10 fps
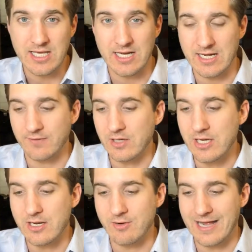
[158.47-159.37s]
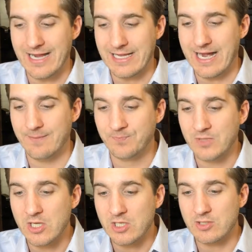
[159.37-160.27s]
if you didn't know that yet.
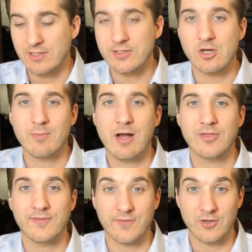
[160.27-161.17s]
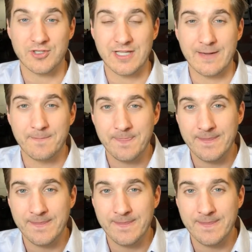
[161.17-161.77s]
So let's talk about the first thing.